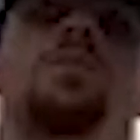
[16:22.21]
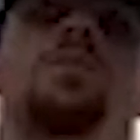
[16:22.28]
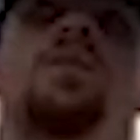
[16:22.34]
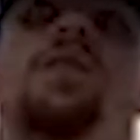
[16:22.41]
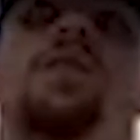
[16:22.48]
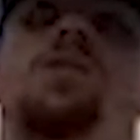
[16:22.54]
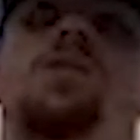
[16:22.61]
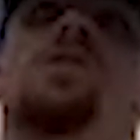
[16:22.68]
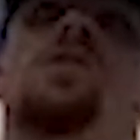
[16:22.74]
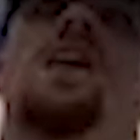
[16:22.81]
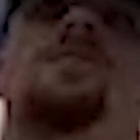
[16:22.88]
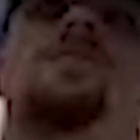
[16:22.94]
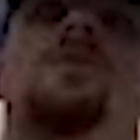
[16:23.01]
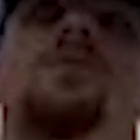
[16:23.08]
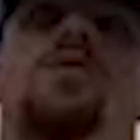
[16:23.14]
being
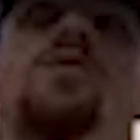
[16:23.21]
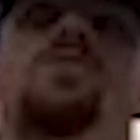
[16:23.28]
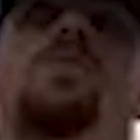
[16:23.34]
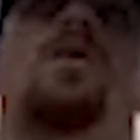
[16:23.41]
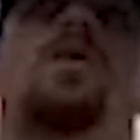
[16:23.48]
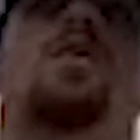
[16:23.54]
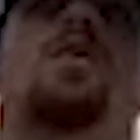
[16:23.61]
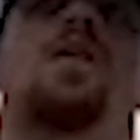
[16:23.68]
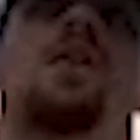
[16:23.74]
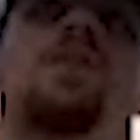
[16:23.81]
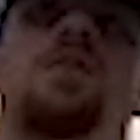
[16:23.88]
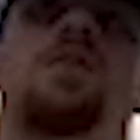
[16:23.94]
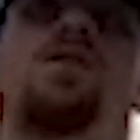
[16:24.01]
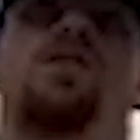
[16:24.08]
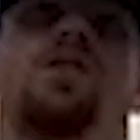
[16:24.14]
sloppy with the ball,
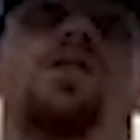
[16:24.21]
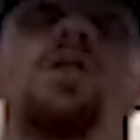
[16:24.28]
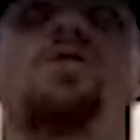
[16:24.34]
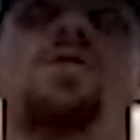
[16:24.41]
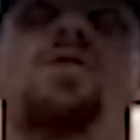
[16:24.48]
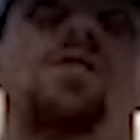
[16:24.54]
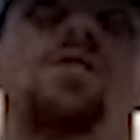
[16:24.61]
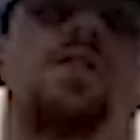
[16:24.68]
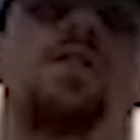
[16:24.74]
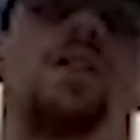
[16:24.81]
having a turnover.